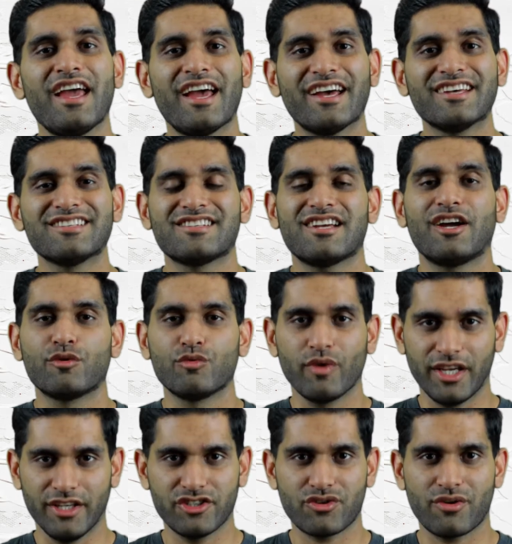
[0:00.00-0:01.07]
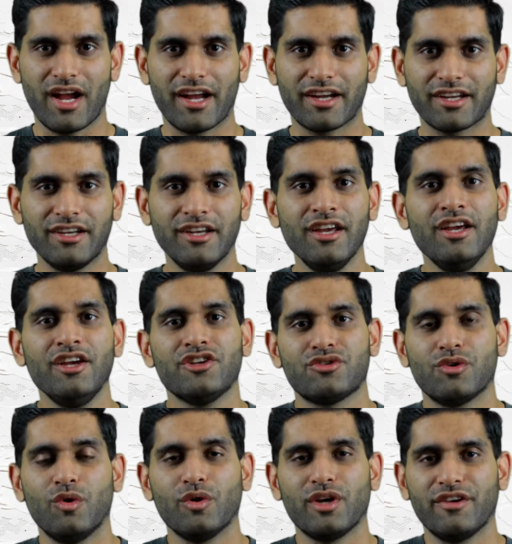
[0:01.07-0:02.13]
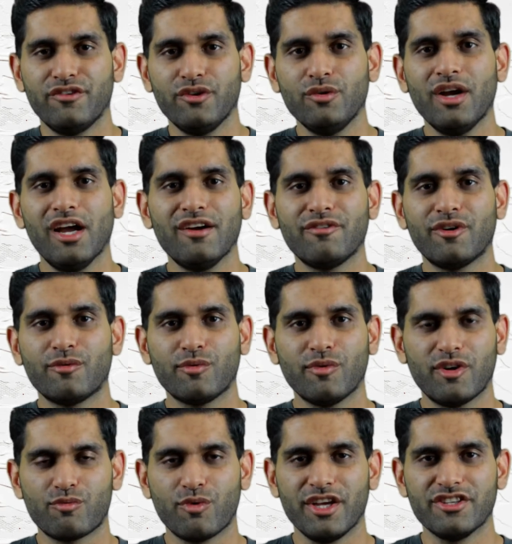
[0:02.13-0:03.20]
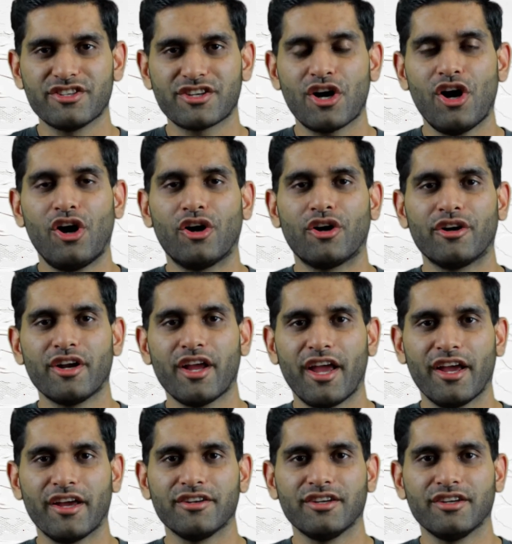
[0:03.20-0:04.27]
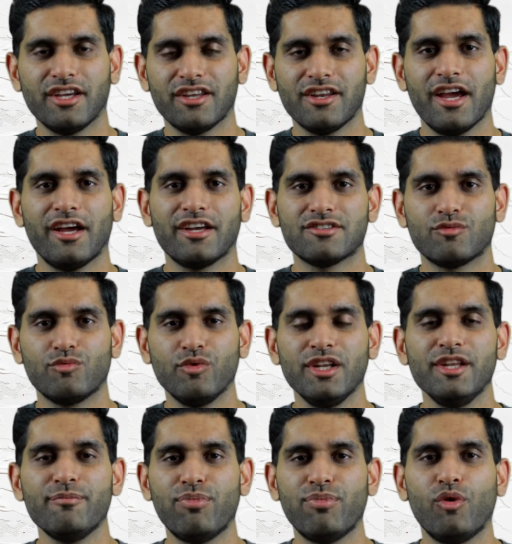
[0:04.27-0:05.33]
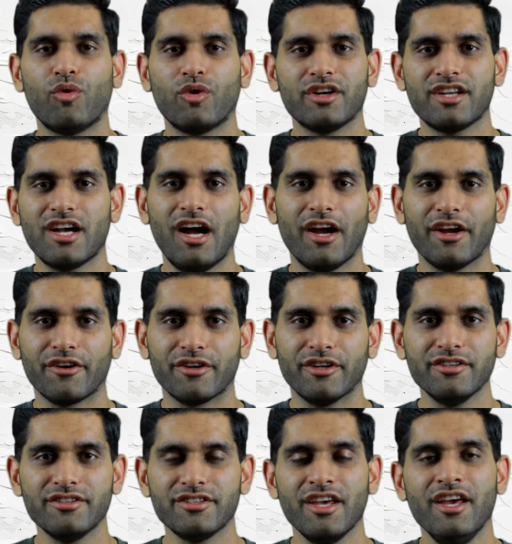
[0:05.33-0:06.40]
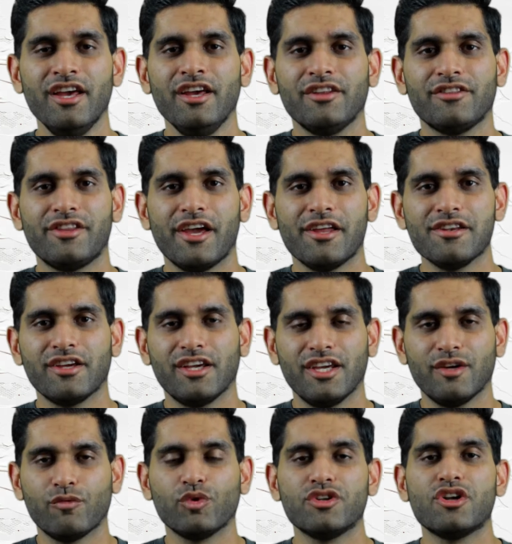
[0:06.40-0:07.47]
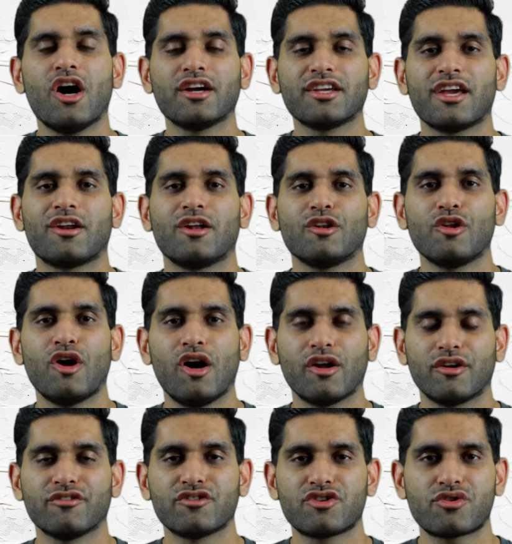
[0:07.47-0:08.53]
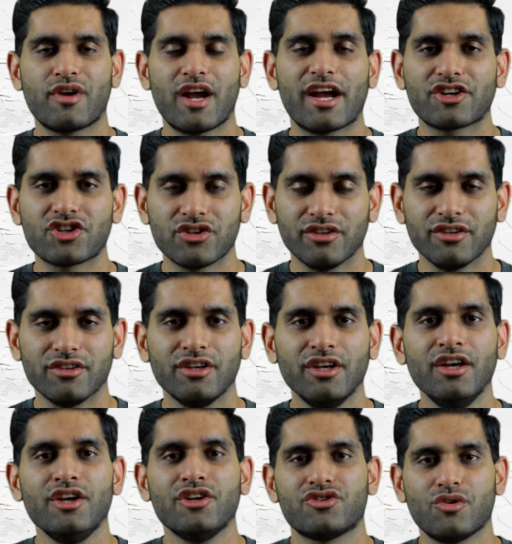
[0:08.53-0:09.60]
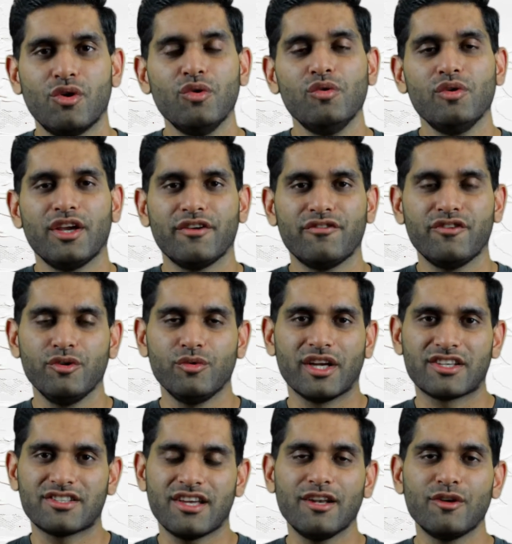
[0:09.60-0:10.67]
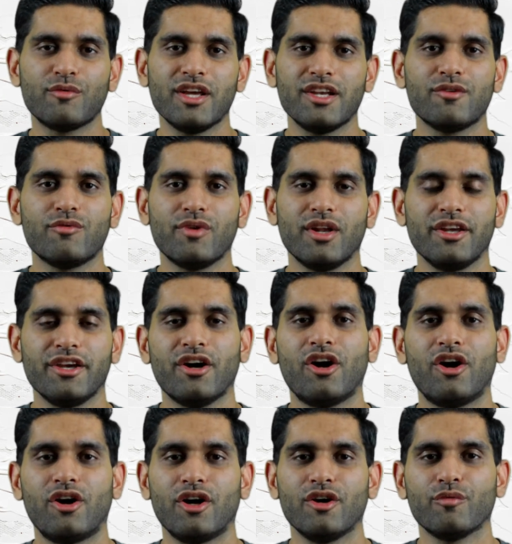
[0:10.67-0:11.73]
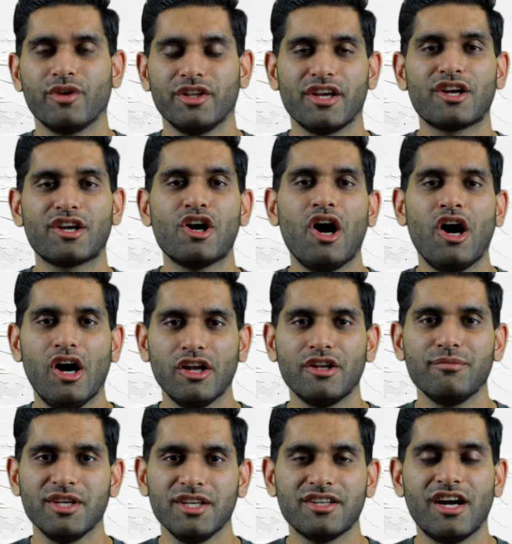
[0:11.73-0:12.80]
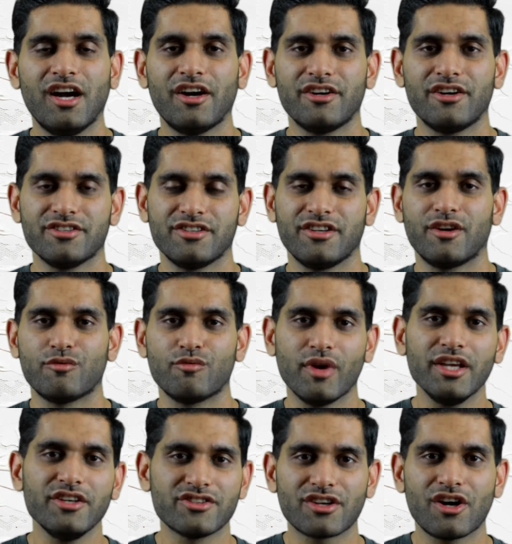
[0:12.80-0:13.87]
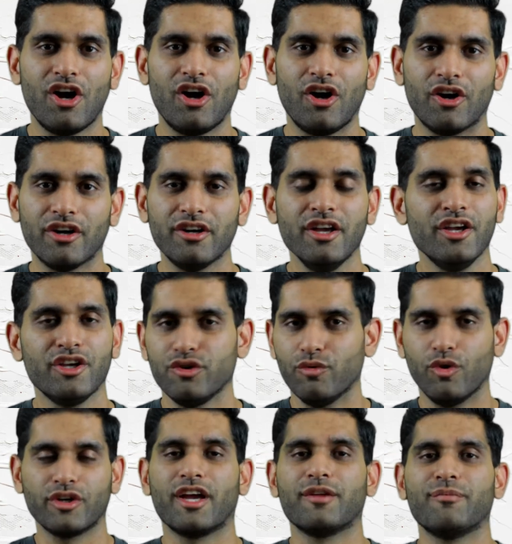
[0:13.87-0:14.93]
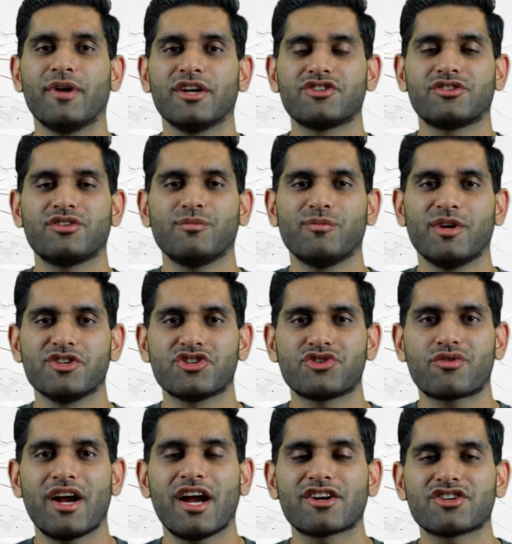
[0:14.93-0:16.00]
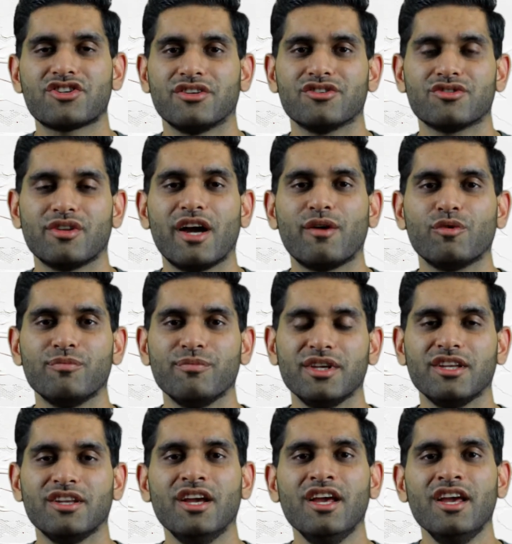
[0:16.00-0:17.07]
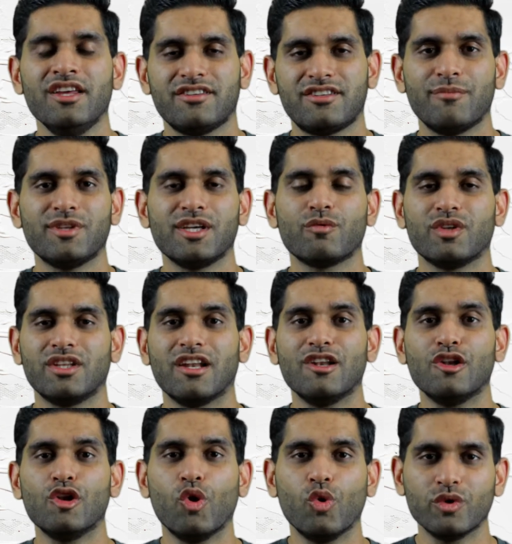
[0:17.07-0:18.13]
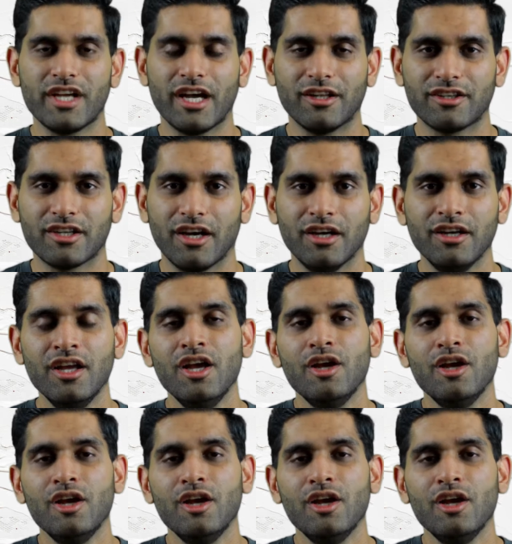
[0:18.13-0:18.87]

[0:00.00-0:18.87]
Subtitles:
as a racetrack. So if you have a race car and it has really poor tires, then it would not get a lot of traction. So if you accelerated really hard with economy tires in a race car, you won't get much traction. So that would mean something with a low delta.